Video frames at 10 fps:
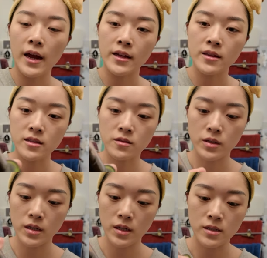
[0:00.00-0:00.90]
And this
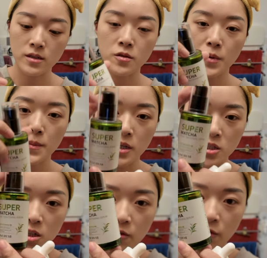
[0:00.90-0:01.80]
one is Super
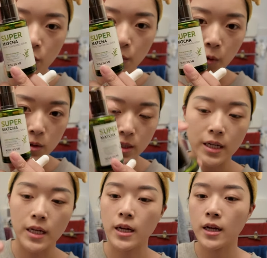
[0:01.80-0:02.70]
Matcha for pore
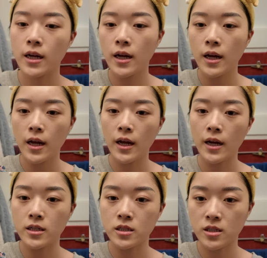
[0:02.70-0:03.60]
tightening.
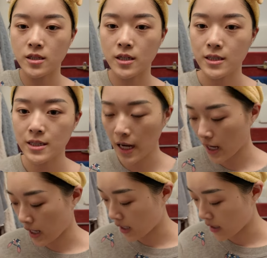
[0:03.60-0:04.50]
And
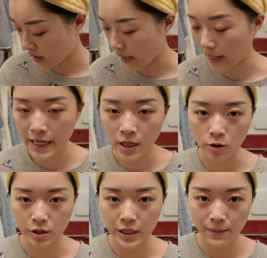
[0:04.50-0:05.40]
today, I kind of
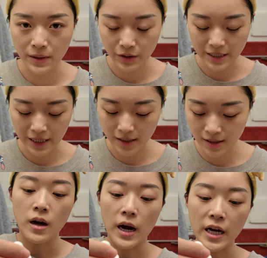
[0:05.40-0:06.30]
alternate between
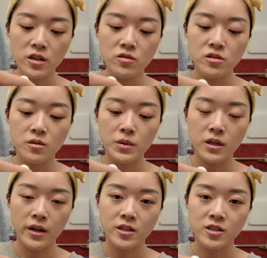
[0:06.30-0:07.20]
days. I used to be
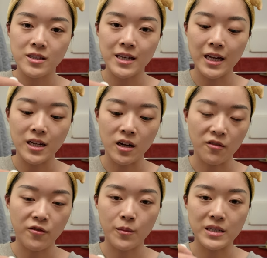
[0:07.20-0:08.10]
like, just get
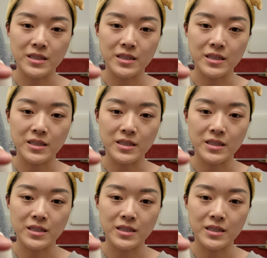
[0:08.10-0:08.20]
enough for my